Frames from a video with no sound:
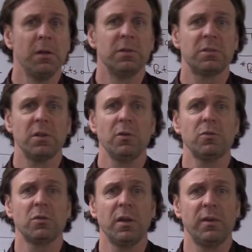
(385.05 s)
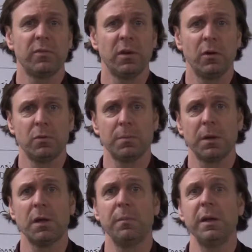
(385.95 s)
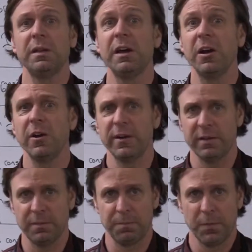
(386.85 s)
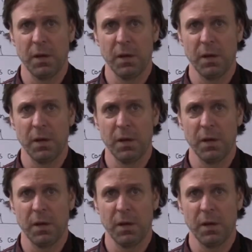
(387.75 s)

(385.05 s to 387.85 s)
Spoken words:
that those slave codes become inherited